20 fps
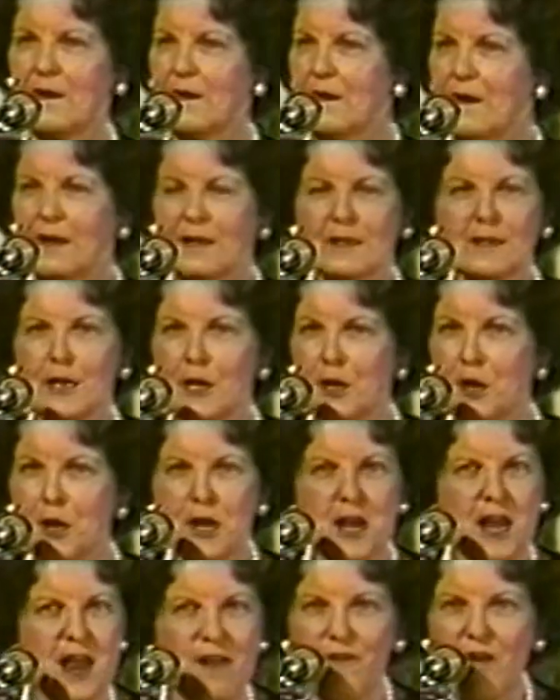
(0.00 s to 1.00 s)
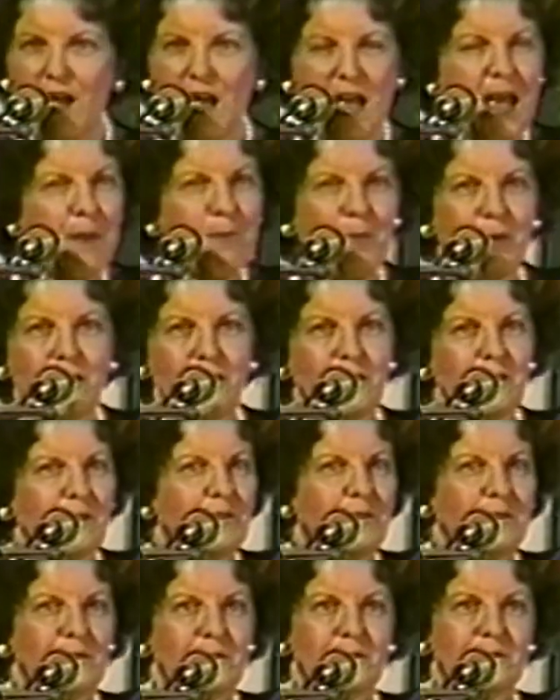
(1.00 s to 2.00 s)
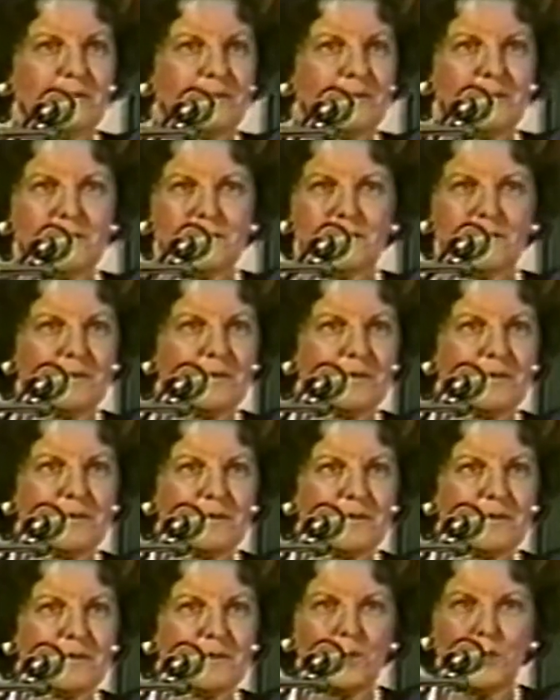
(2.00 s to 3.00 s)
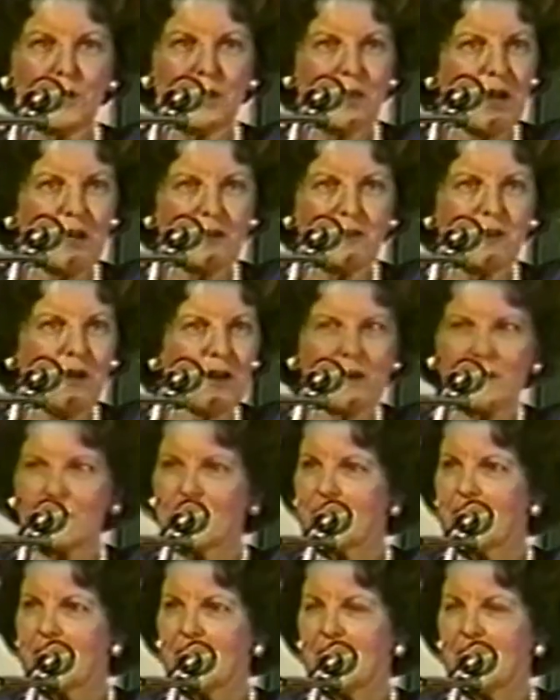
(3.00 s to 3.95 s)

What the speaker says: It can never happen with idolatry.